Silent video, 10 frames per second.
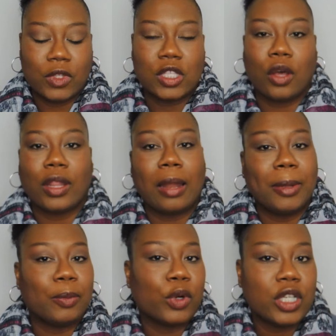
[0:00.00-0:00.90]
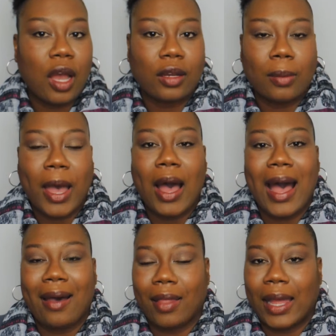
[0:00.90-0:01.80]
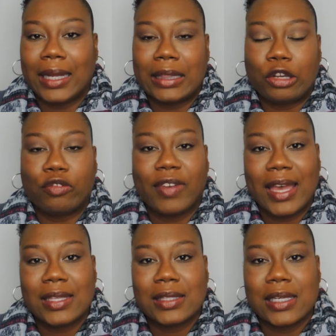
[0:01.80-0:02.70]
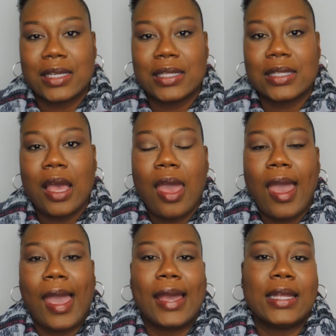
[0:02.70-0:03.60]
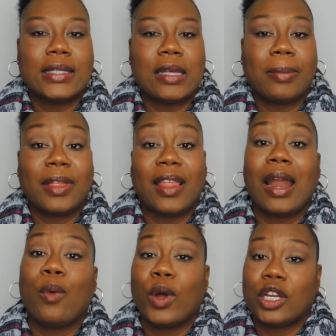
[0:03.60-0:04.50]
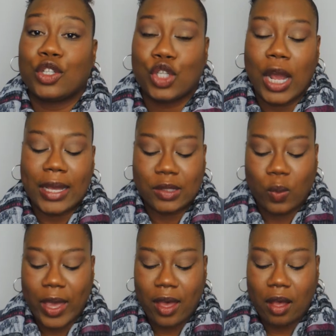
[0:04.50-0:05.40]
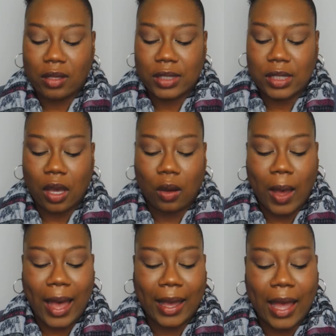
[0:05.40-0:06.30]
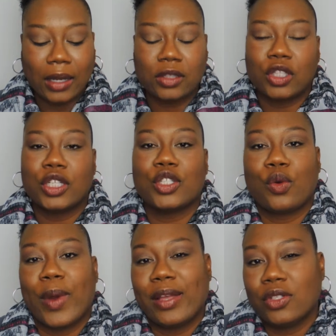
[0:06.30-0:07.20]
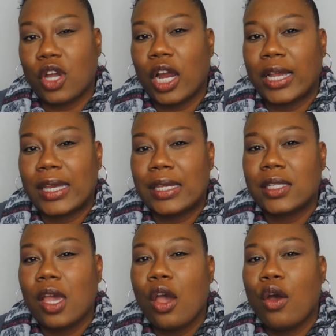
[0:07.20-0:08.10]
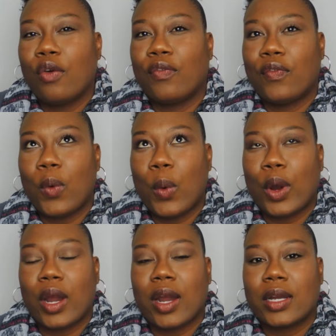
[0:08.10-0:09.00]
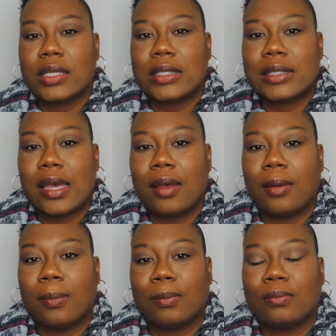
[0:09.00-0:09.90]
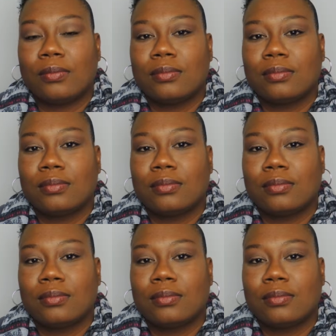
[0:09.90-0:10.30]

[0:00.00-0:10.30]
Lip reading: So a lot of people were talking about highlighting their faces, and it's something that I wanted to try as well. So I kind of looked around Target for some